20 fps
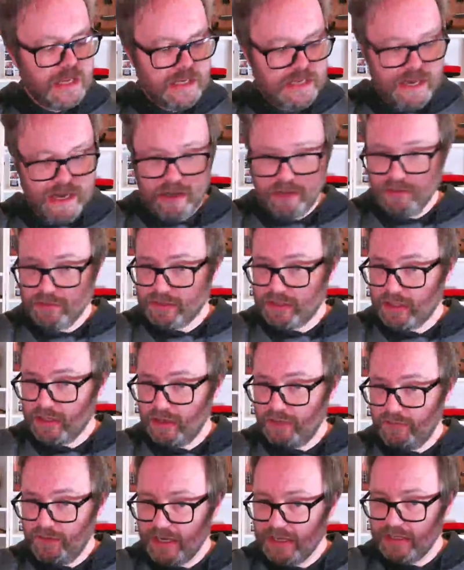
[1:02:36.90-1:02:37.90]
loud
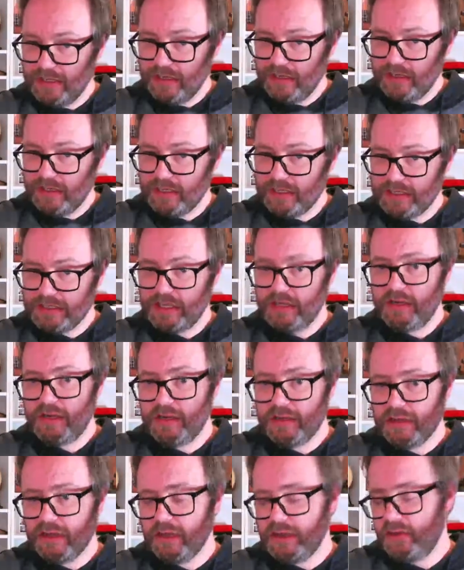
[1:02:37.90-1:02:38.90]
kind of angular guitar
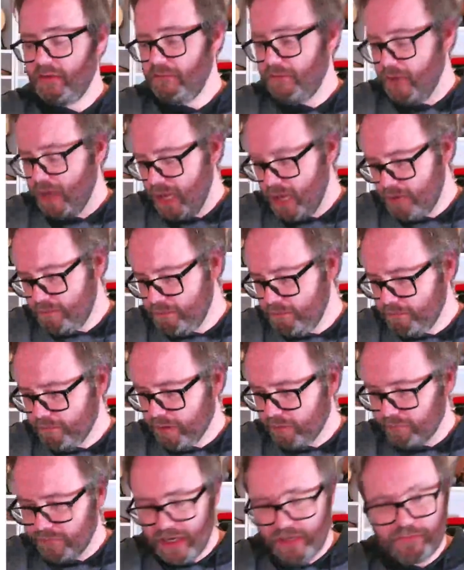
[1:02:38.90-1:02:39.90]
kind of
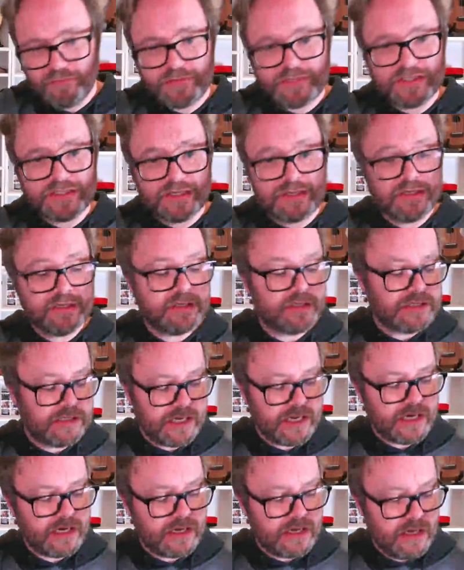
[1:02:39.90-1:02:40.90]
riffs
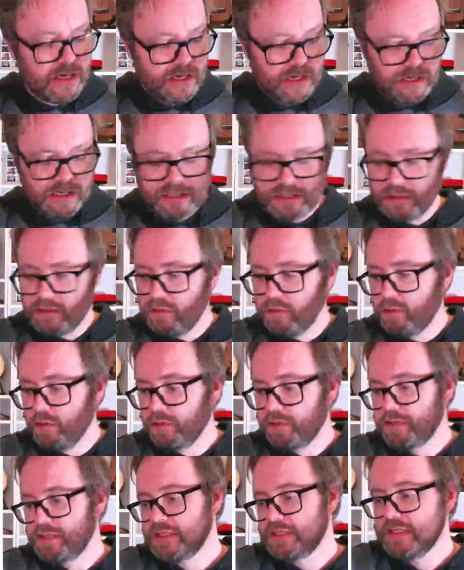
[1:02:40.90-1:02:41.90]
and
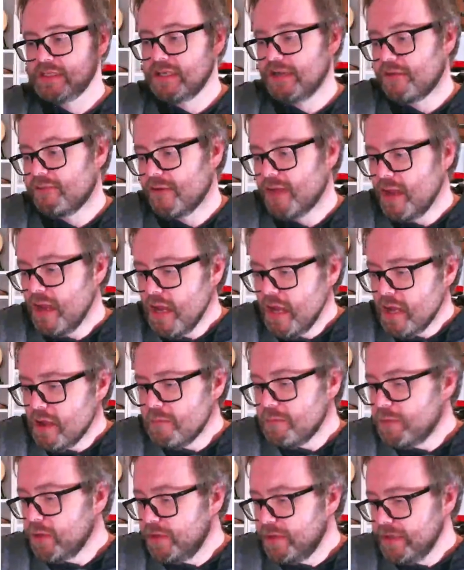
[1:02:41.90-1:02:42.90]
chords and stuff.
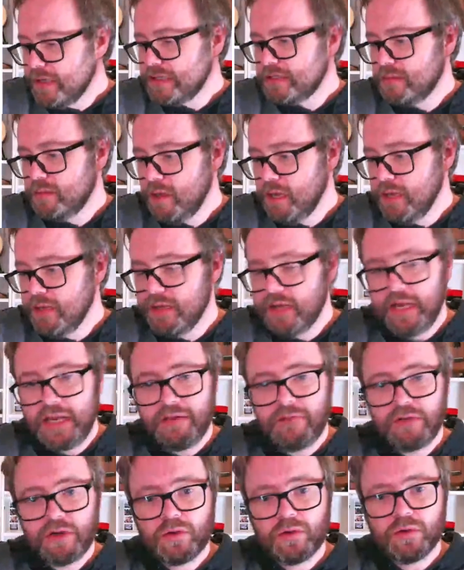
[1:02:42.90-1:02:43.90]
But this one
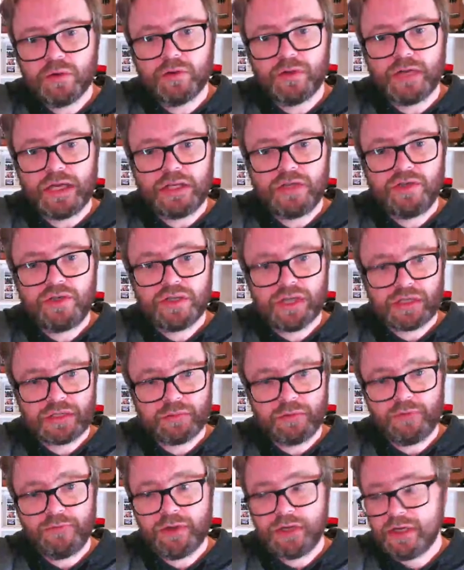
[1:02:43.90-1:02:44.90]
he recorded
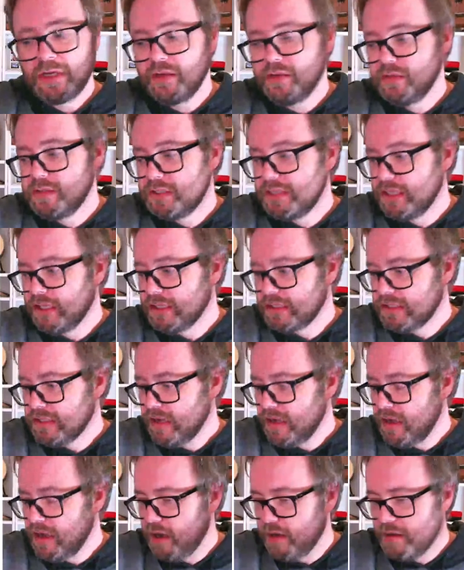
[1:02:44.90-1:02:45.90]
just with an acoustic
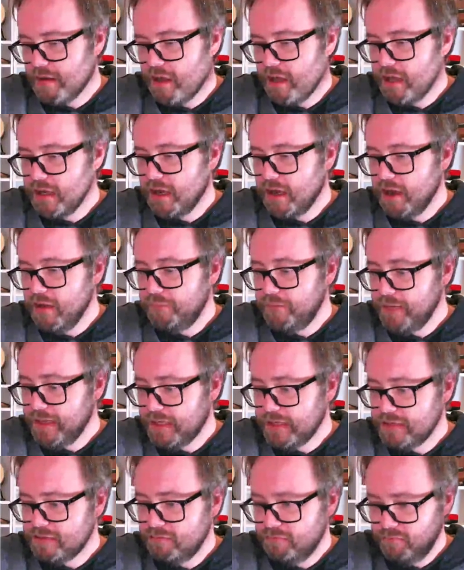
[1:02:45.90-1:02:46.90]
guitar, and I
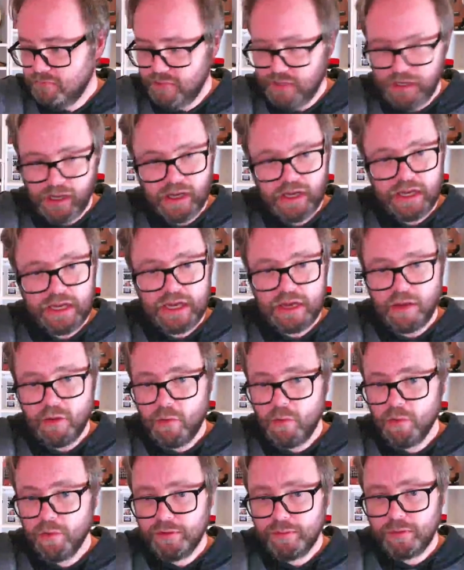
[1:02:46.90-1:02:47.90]
think it's really
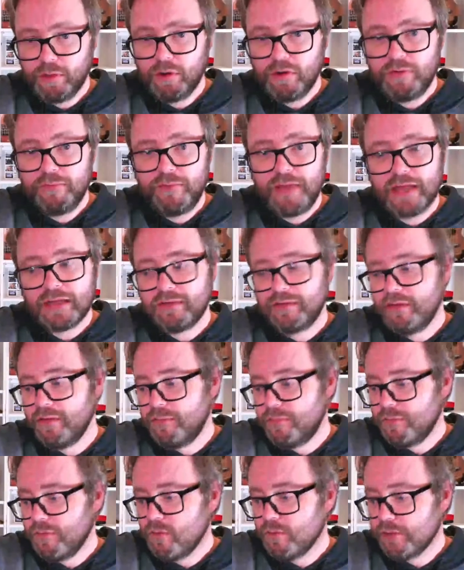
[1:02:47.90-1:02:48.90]
all the more effective
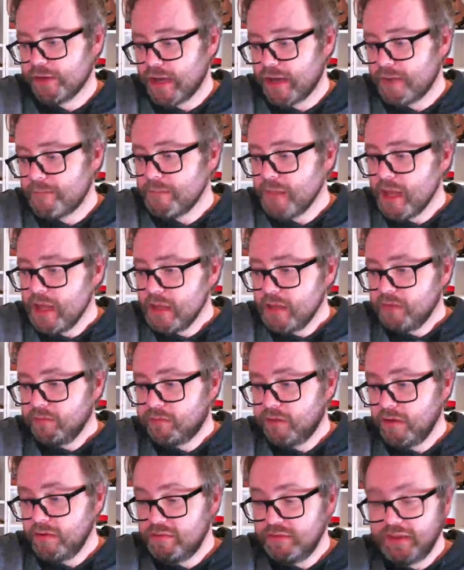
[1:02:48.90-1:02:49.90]
for that.
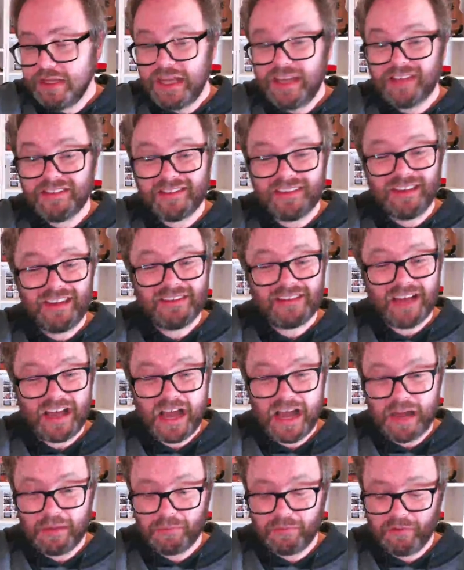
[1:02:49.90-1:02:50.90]
So this is
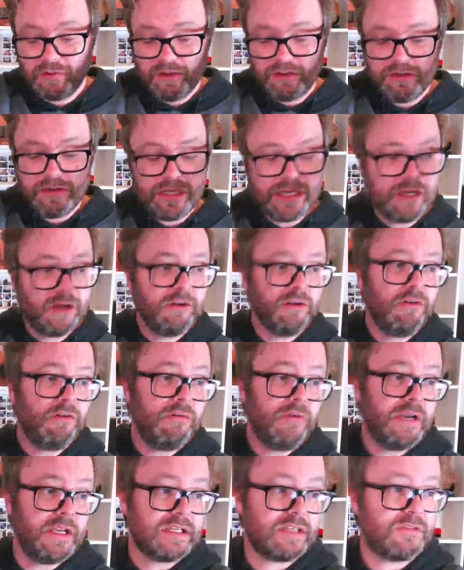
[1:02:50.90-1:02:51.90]
absolutely
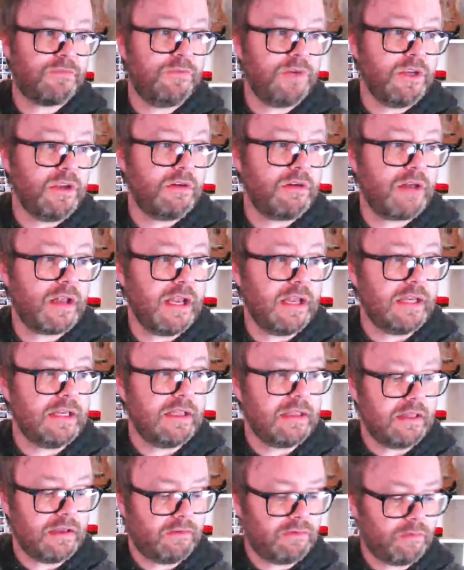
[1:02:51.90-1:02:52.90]
glorious for
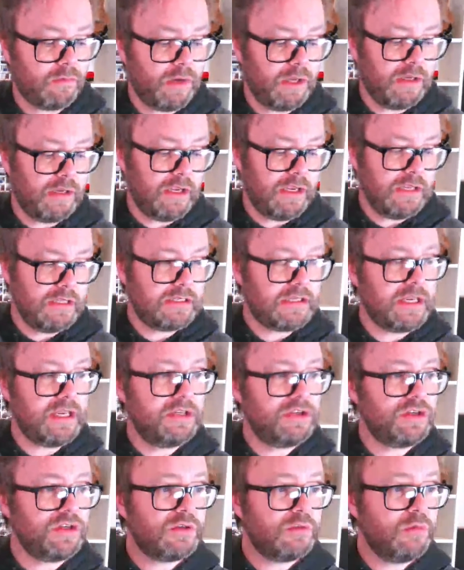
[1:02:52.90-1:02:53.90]
ukulele, this one.
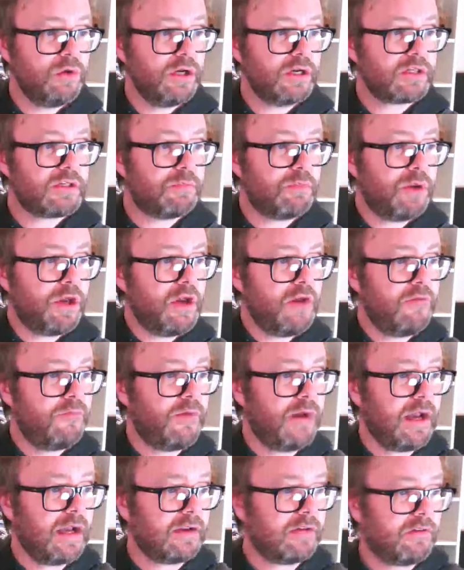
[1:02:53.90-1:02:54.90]
It just works
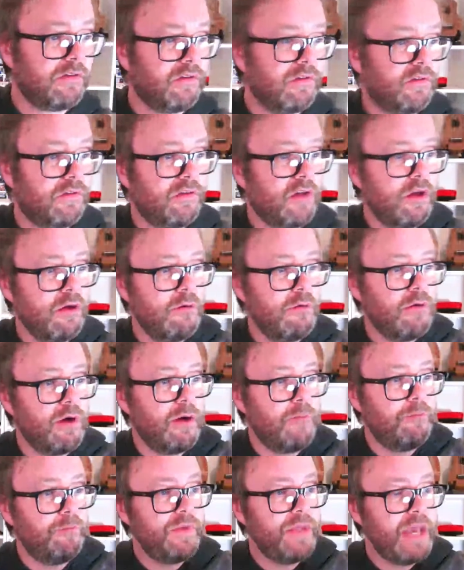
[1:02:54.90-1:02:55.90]
perfect. So,
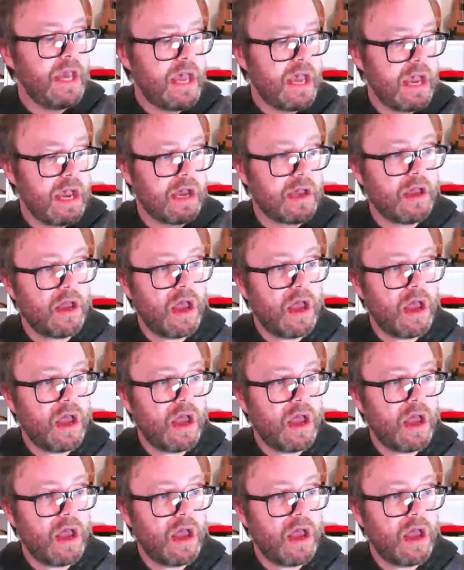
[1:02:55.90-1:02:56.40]
yeah.